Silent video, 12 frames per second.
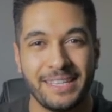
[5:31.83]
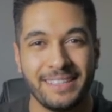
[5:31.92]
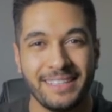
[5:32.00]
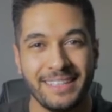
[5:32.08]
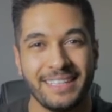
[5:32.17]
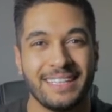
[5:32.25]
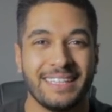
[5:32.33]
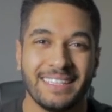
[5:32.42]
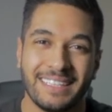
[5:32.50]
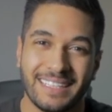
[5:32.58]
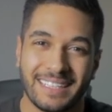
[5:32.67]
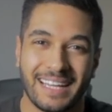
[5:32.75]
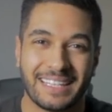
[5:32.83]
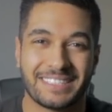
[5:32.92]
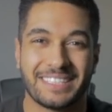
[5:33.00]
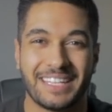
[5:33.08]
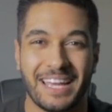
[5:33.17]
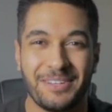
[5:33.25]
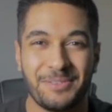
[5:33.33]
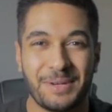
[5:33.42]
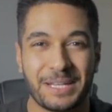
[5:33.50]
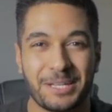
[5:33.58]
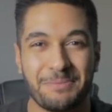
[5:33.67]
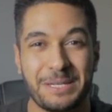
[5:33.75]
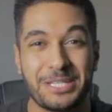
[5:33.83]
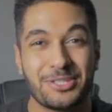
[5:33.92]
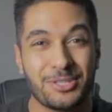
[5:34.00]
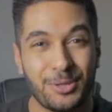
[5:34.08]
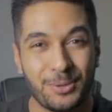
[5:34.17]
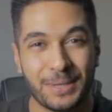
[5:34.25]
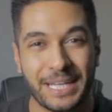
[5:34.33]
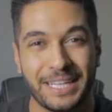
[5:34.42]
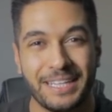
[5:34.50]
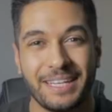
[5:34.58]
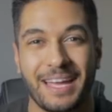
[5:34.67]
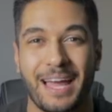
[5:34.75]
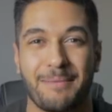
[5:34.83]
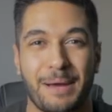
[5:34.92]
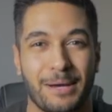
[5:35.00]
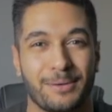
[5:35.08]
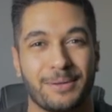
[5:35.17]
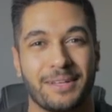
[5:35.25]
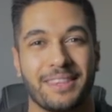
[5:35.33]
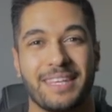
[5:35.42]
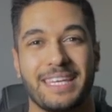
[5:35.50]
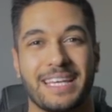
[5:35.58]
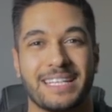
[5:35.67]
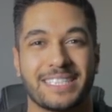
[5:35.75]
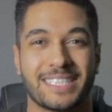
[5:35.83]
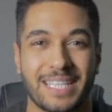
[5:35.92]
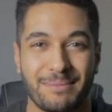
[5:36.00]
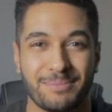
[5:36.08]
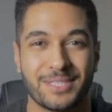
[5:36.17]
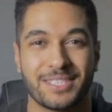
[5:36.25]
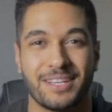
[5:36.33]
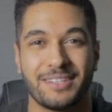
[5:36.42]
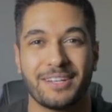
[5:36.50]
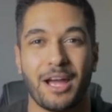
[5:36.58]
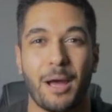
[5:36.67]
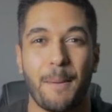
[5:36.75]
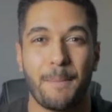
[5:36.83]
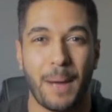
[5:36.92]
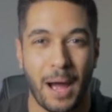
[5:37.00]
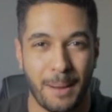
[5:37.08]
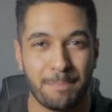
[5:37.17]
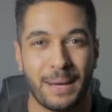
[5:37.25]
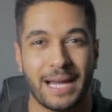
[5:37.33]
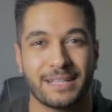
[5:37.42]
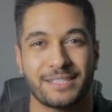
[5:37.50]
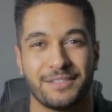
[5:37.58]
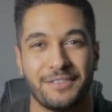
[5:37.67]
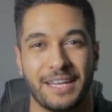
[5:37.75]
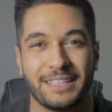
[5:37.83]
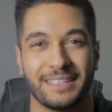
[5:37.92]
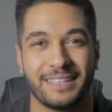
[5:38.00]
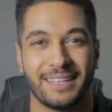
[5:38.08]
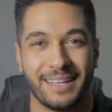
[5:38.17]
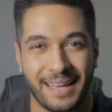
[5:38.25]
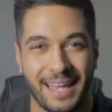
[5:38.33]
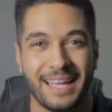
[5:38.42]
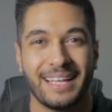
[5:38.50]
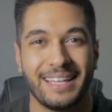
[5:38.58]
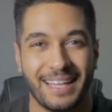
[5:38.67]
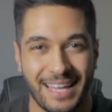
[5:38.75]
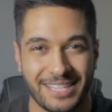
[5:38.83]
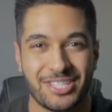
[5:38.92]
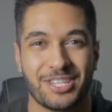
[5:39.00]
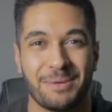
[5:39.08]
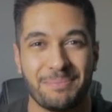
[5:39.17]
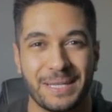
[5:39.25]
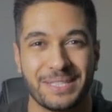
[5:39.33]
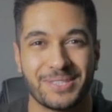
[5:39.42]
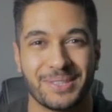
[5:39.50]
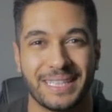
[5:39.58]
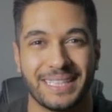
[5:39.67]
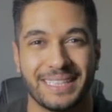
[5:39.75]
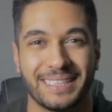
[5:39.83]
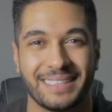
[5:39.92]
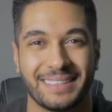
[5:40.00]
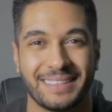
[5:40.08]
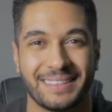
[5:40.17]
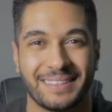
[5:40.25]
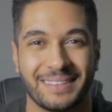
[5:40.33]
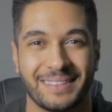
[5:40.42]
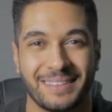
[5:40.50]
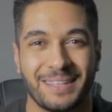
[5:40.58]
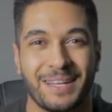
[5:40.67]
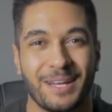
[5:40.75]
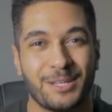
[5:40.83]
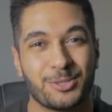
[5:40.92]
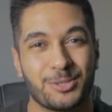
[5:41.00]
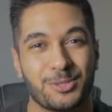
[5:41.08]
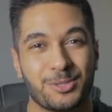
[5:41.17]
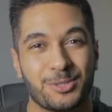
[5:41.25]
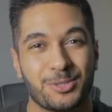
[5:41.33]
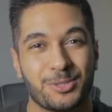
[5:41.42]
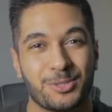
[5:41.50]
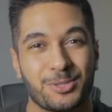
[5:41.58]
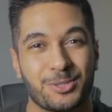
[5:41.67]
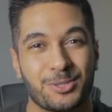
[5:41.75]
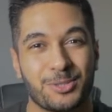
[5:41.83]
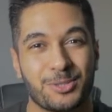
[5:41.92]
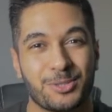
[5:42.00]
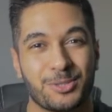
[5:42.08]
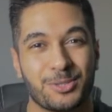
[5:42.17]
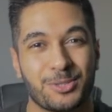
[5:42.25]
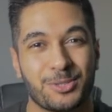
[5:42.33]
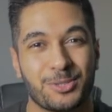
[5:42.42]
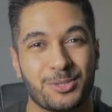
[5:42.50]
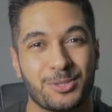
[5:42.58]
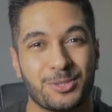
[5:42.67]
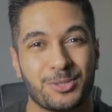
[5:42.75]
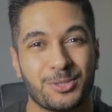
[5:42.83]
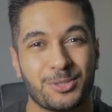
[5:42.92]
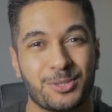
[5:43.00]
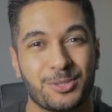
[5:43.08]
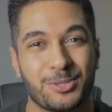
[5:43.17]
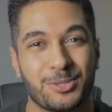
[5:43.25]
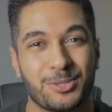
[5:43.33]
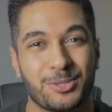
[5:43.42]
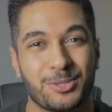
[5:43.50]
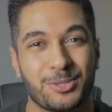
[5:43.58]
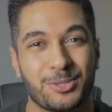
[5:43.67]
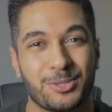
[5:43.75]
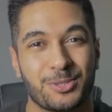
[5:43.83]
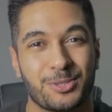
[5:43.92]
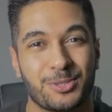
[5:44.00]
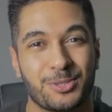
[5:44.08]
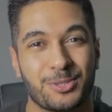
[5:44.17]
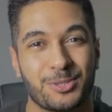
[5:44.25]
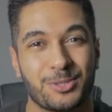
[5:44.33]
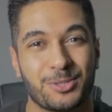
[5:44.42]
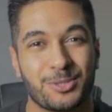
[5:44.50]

So as you can see, there are no dropped frame rates. I've just dialed down the sound so that you guys don't have to hear me talk behind that. But yeah, the playback is absolutely fine.